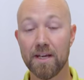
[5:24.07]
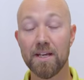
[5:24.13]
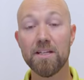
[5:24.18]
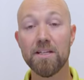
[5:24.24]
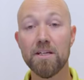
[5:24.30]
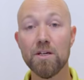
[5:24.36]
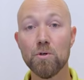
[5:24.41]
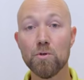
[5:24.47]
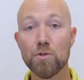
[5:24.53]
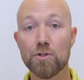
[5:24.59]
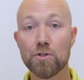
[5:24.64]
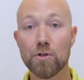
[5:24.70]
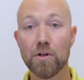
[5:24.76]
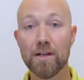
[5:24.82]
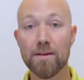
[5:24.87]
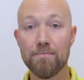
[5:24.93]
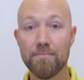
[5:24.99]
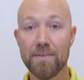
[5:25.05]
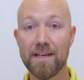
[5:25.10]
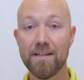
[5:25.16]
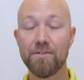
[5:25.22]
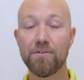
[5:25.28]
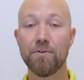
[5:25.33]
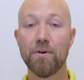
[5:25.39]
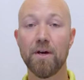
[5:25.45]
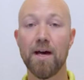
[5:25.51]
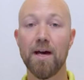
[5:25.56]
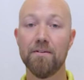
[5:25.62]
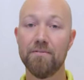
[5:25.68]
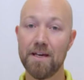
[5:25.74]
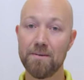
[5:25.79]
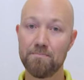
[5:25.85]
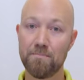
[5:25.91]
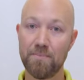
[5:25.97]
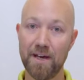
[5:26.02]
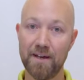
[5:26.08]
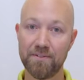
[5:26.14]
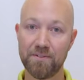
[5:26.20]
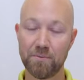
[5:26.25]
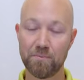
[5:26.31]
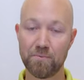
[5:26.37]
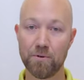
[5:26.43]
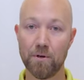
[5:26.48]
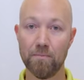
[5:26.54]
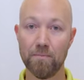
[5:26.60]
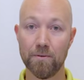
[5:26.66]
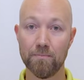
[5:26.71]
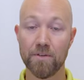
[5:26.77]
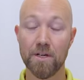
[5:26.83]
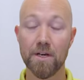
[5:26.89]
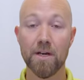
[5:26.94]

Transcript: it usually means you have a pest problem.